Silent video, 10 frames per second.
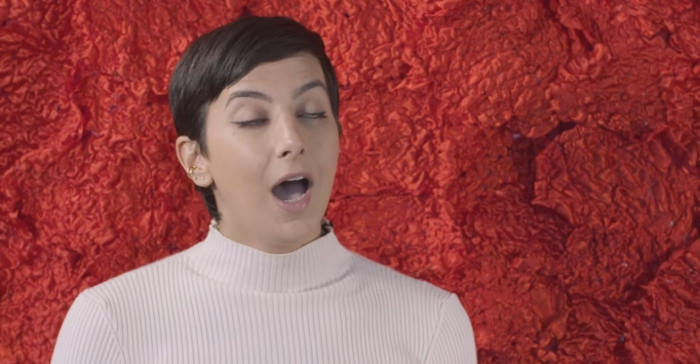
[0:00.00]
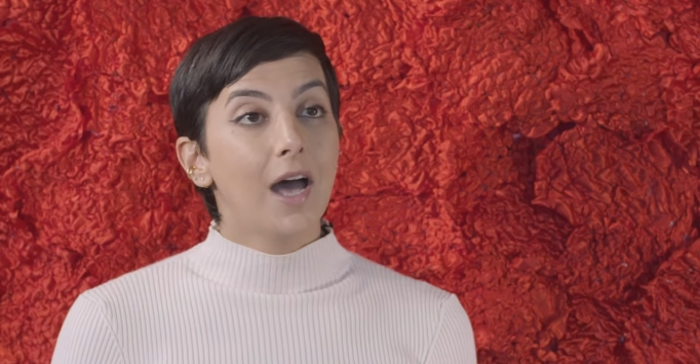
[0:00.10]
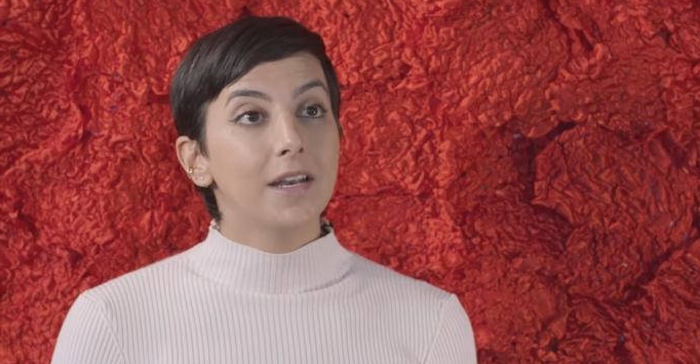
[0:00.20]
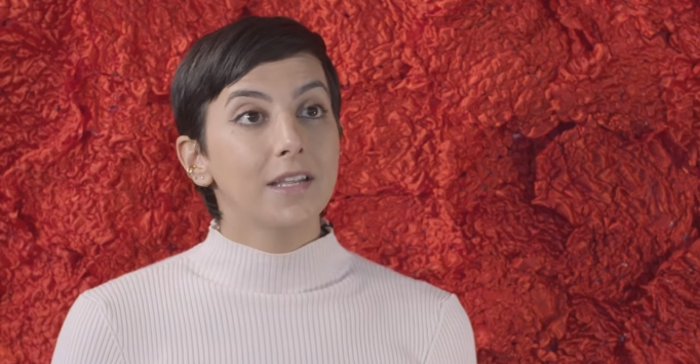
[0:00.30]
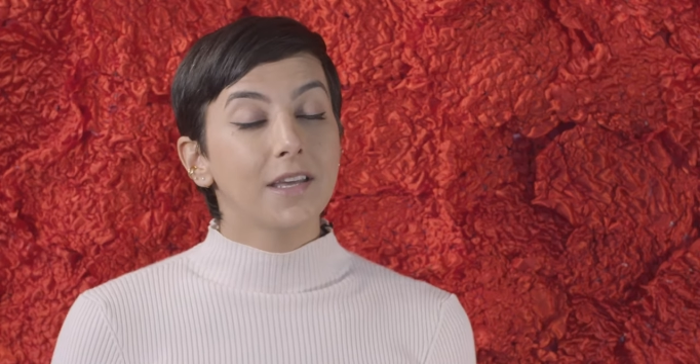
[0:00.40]

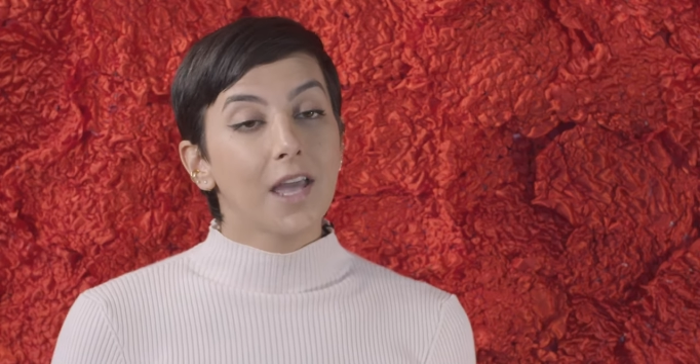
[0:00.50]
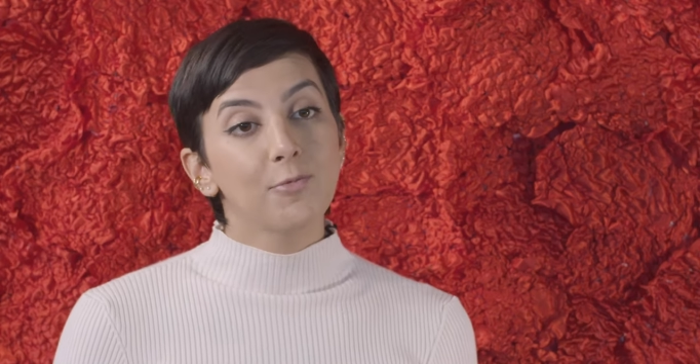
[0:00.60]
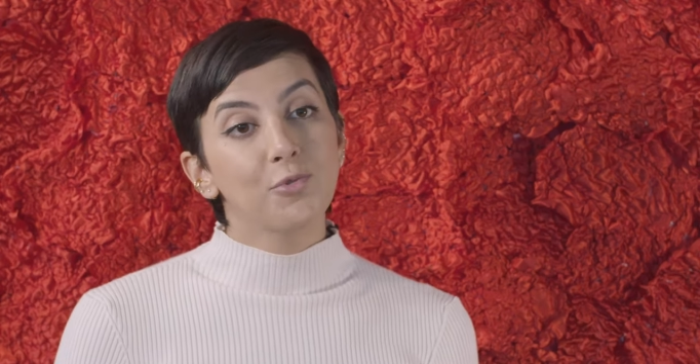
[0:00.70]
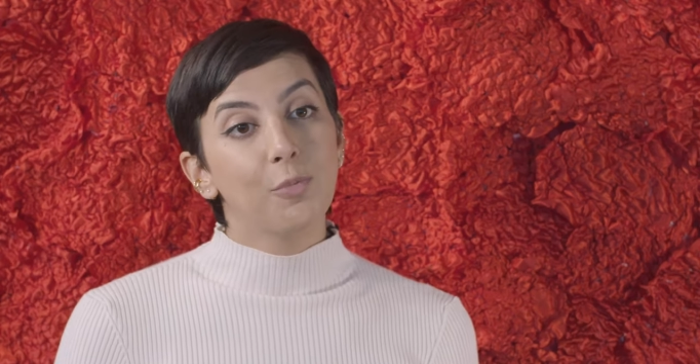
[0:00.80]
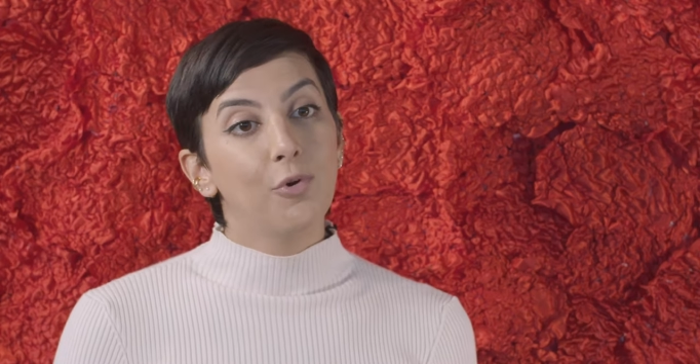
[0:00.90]
And it
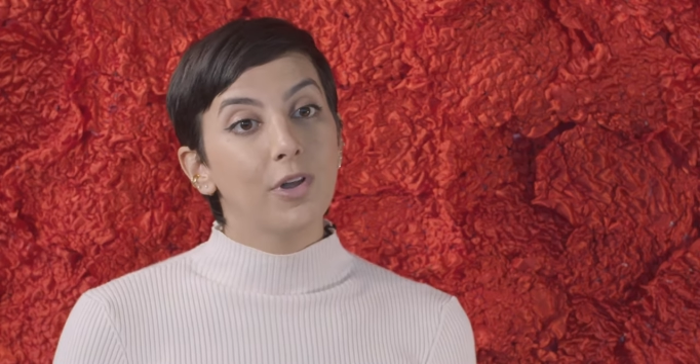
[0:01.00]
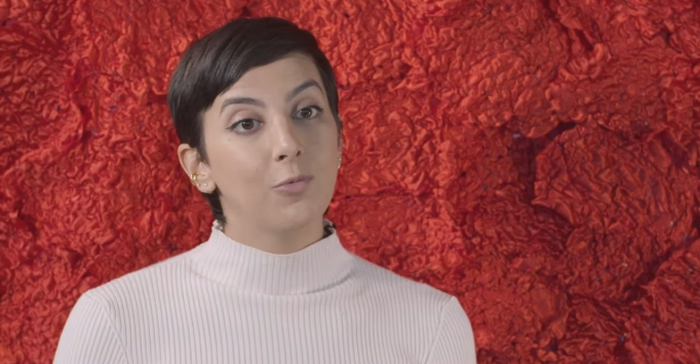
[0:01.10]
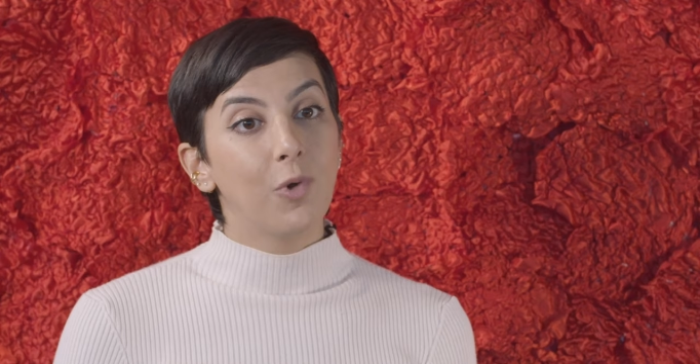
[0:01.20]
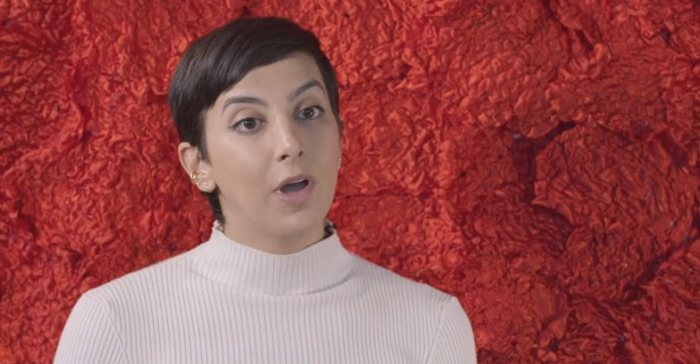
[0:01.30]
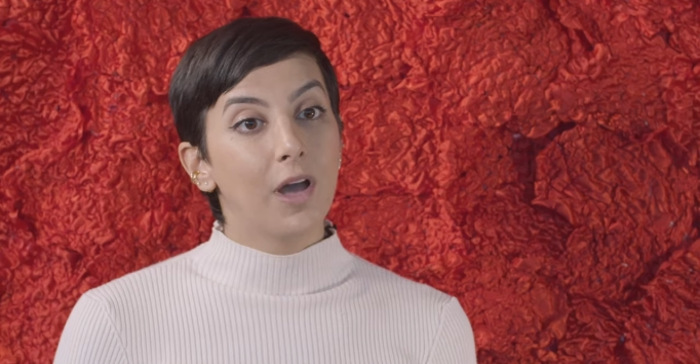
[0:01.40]
came to a
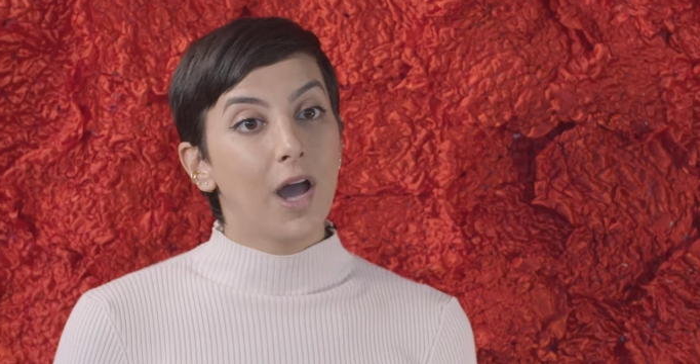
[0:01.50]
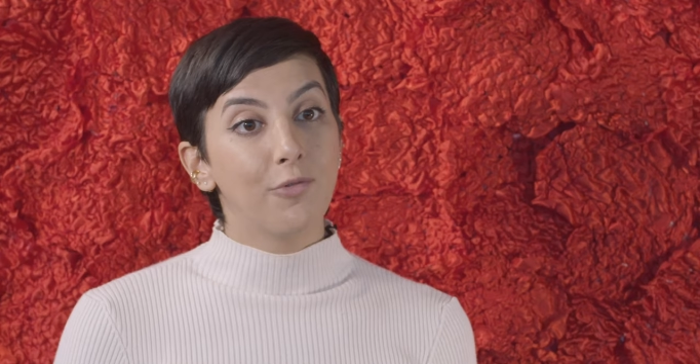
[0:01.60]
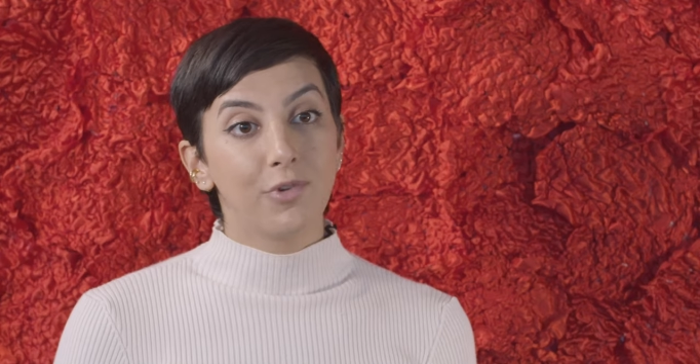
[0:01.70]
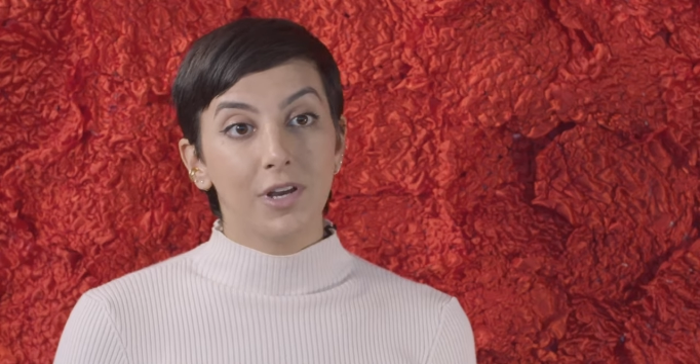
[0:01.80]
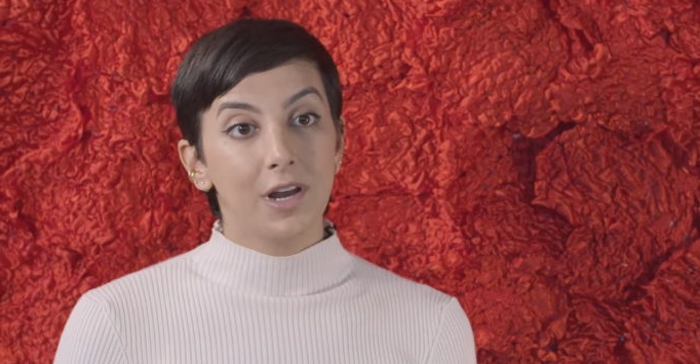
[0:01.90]
point where I
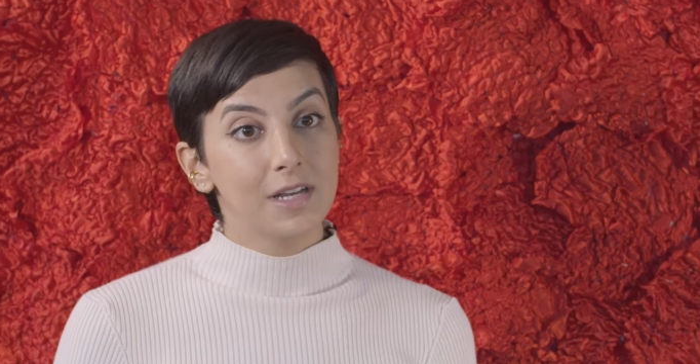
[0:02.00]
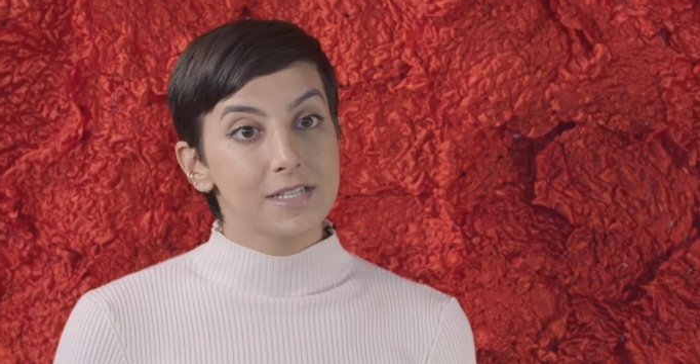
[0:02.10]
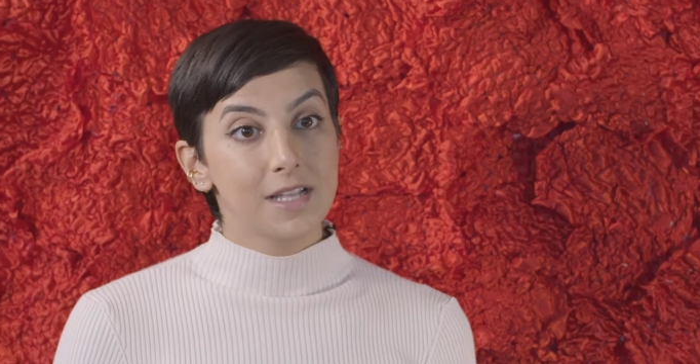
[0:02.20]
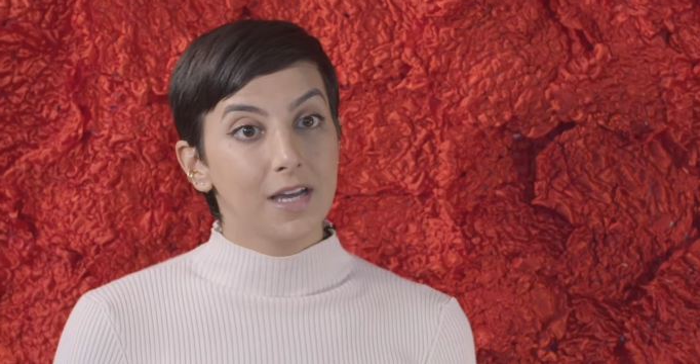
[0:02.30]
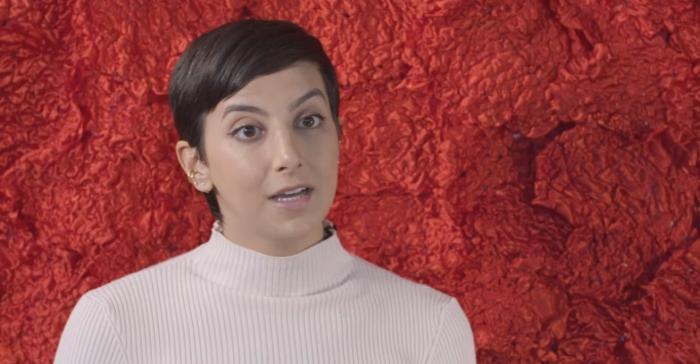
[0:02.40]

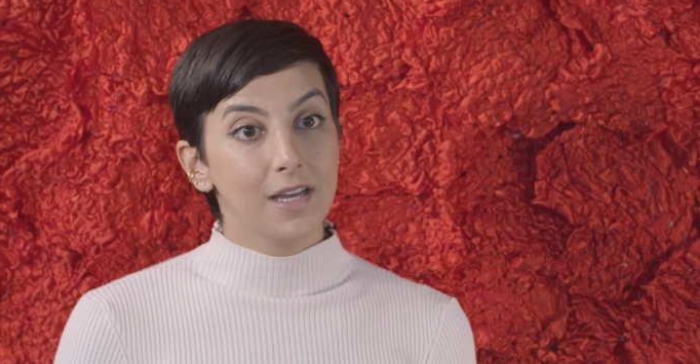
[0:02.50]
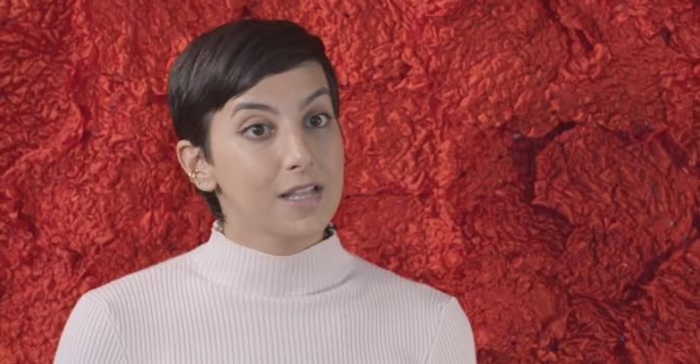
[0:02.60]
realized that